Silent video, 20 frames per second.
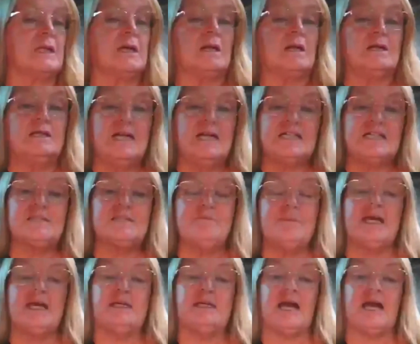Let's
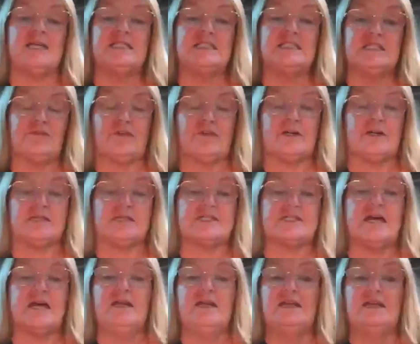make a
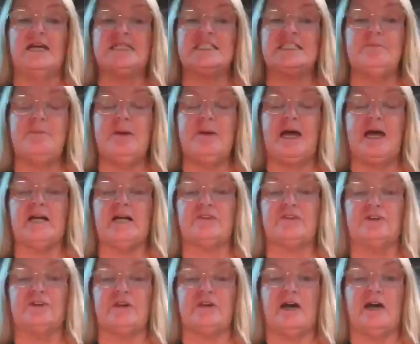difference. Let's impact
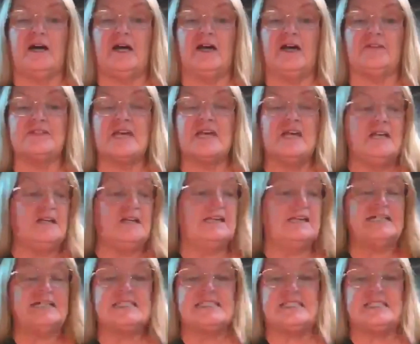their lives.
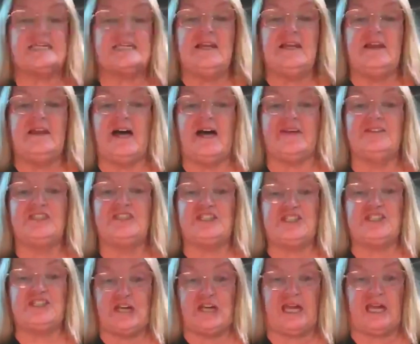Let's see lives
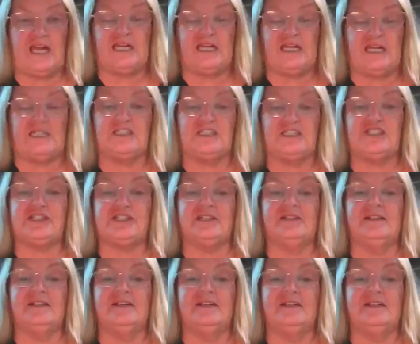changed,
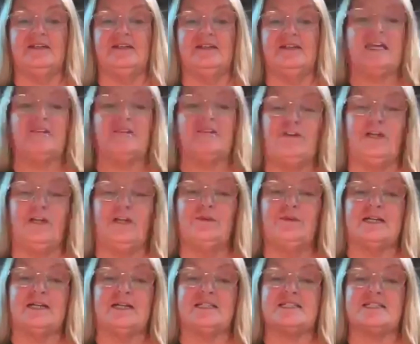
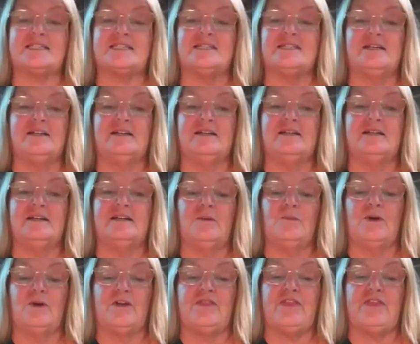influenced,
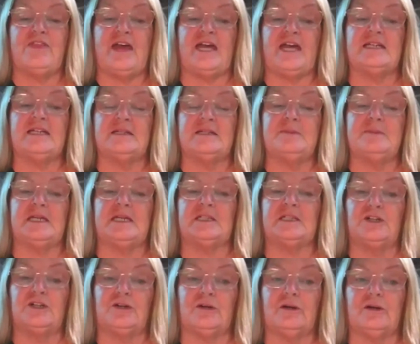where they can be
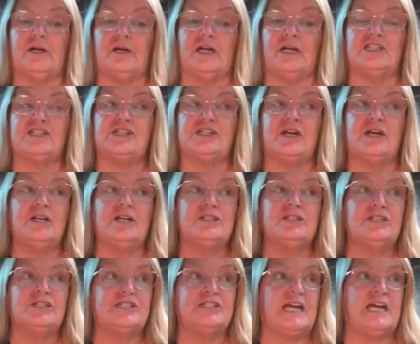encouraged
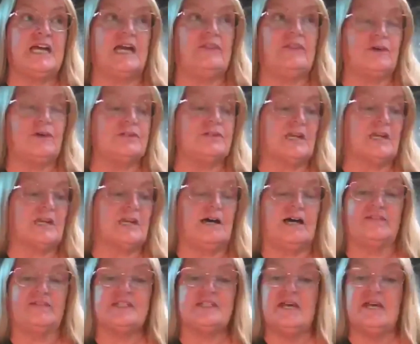to take those
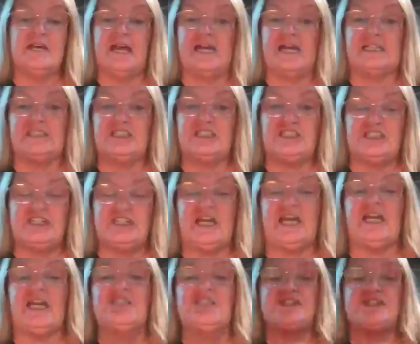lives and
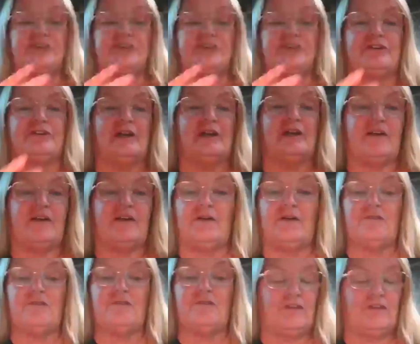change their life
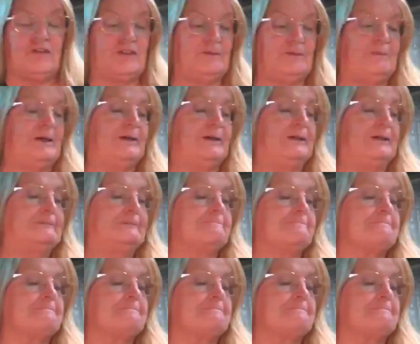for the better.